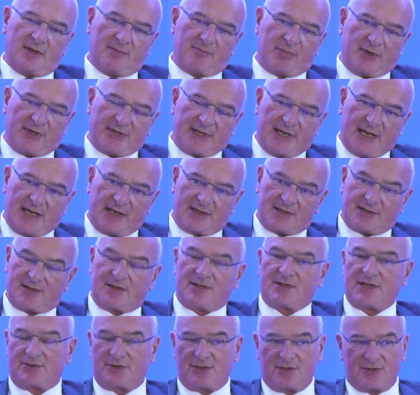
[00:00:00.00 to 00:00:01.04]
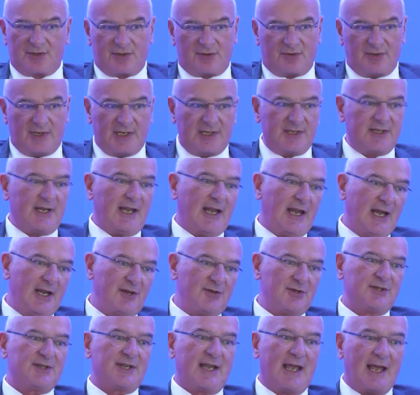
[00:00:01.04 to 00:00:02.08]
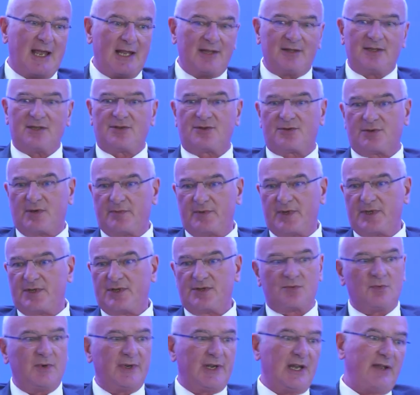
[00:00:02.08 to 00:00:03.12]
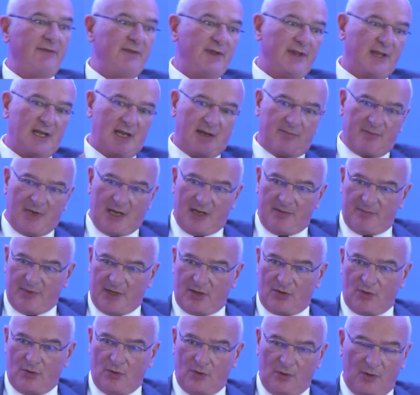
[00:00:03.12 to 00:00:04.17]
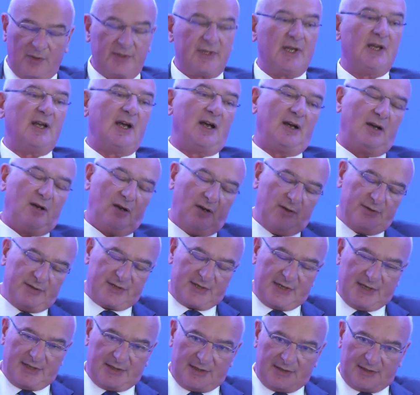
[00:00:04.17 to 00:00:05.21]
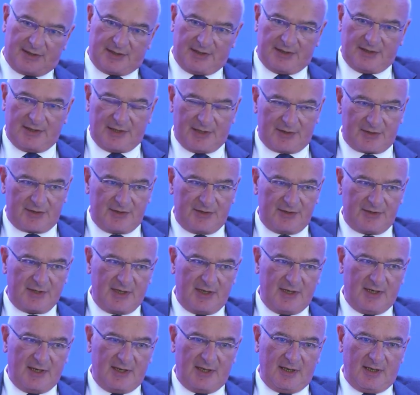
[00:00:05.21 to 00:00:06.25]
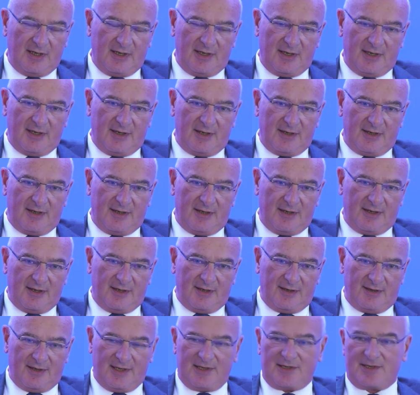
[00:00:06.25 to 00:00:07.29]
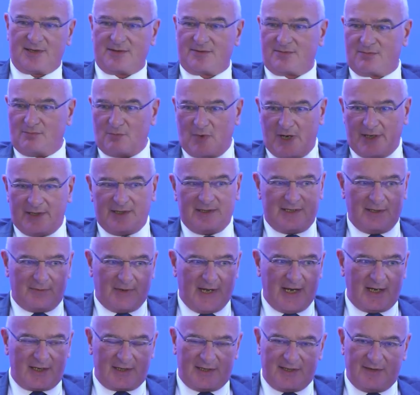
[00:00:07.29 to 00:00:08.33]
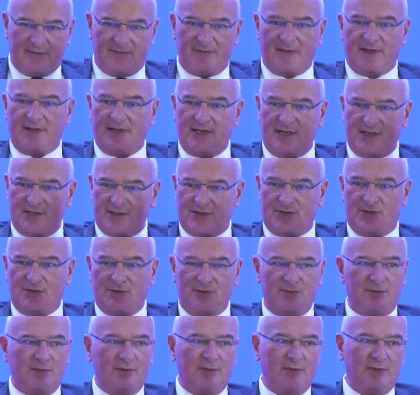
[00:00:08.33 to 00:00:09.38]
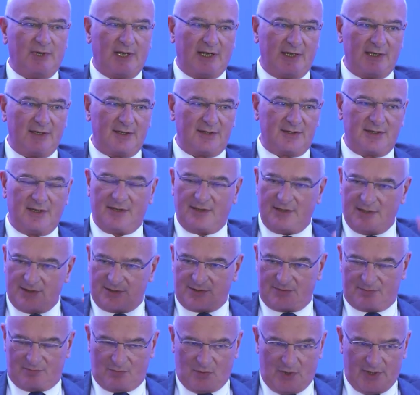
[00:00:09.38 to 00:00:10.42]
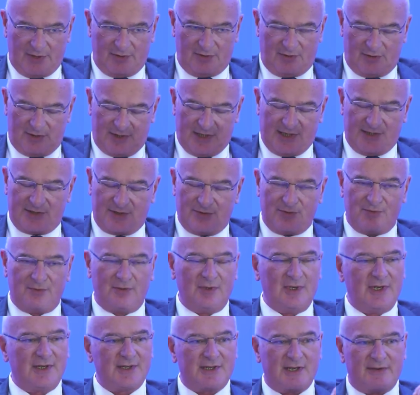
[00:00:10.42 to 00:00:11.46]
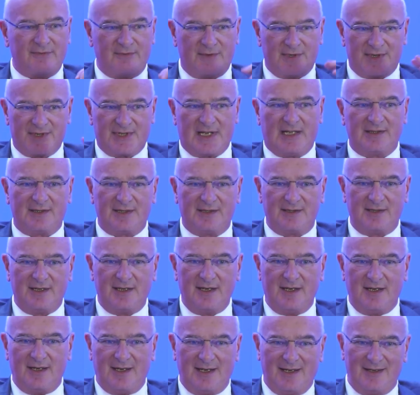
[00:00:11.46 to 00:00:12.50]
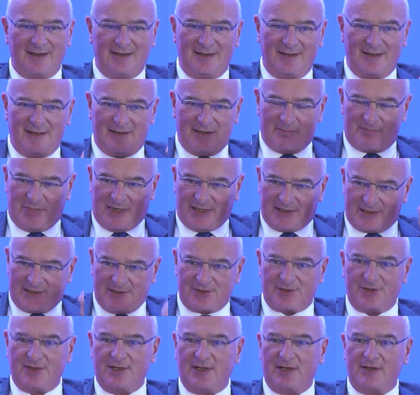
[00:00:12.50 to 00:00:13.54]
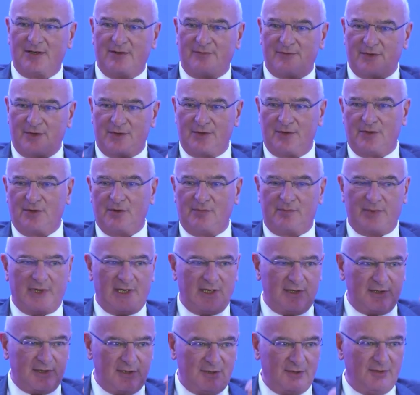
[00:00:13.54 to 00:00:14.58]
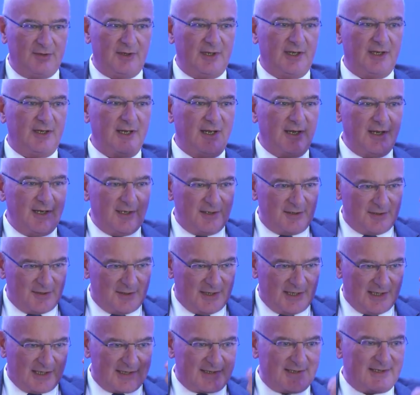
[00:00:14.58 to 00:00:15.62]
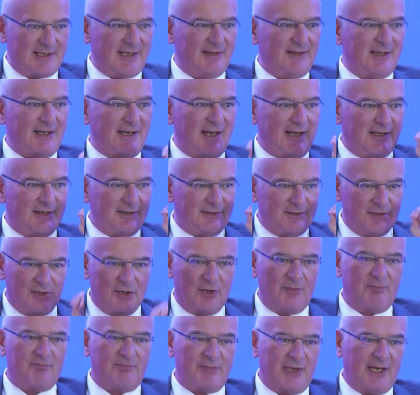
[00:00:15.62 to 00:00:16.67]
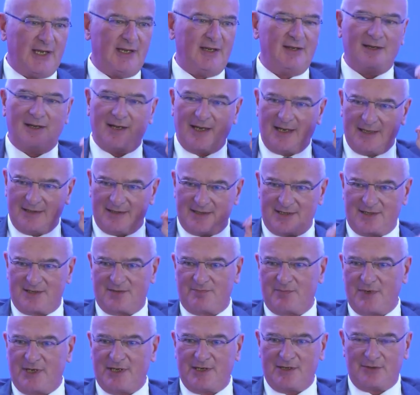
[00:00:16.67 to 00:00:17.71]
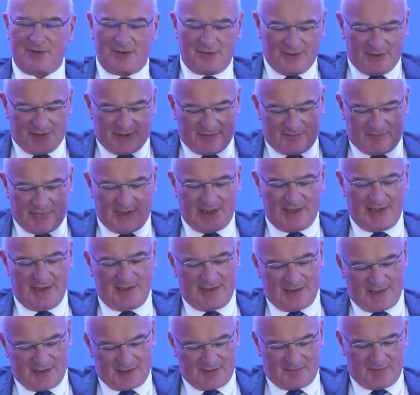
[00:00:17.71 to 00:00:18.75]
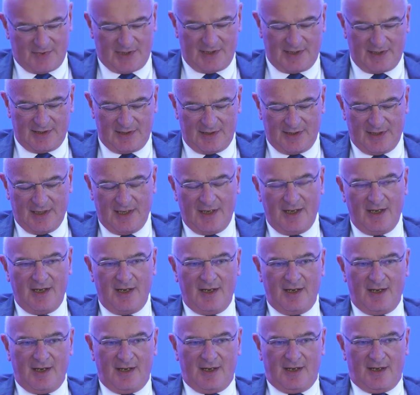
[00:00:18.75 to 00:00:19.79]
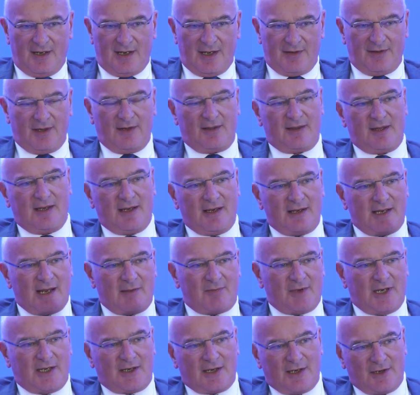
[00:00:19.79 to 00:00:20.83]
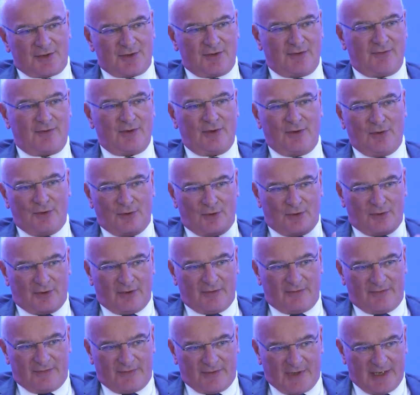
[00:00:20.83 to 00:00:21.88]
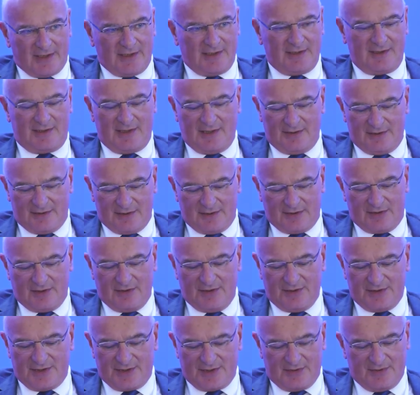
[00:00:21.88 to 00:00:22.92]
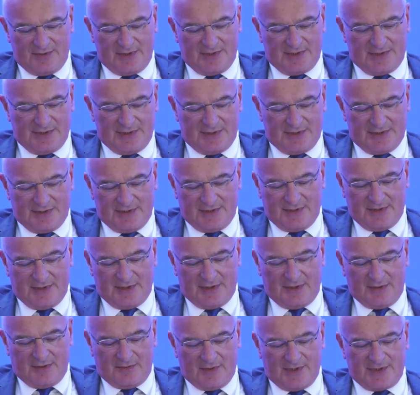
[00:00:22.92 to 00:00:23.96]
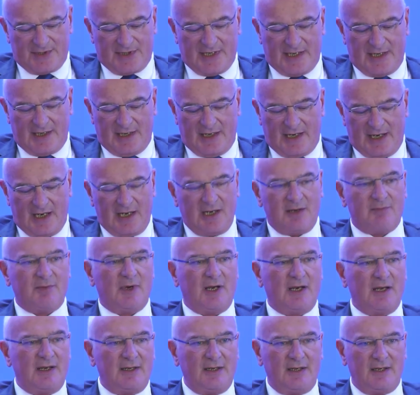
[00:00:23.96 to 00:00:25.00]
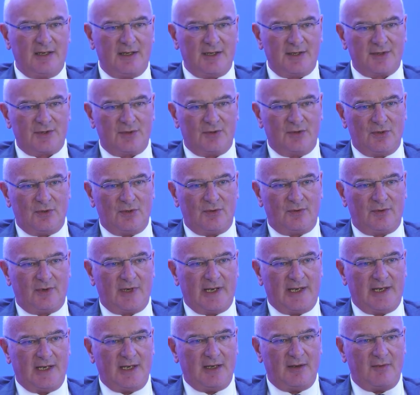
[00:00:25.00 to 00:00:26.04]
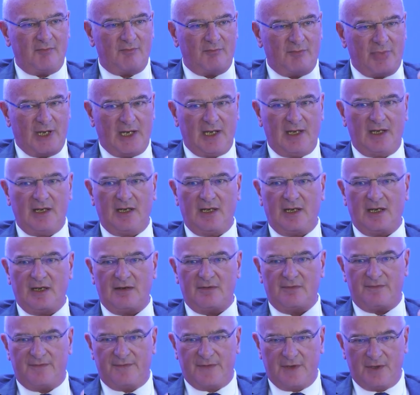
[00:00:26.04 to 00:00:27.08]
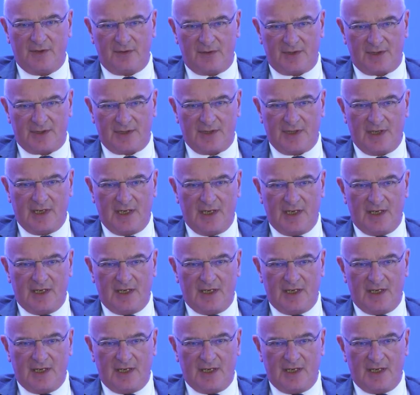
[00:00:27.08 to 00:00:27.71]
protects, such as Greece, agents and distributors, whatever they may be called, on certain conditions. This one directive and these two rulings, these two rulings have resulted in the partitioning of the European Union to an extent that had not been anticipated, could not have been anticipated. And the third application of the law of unintended consequences was that Ingmar has already been invoked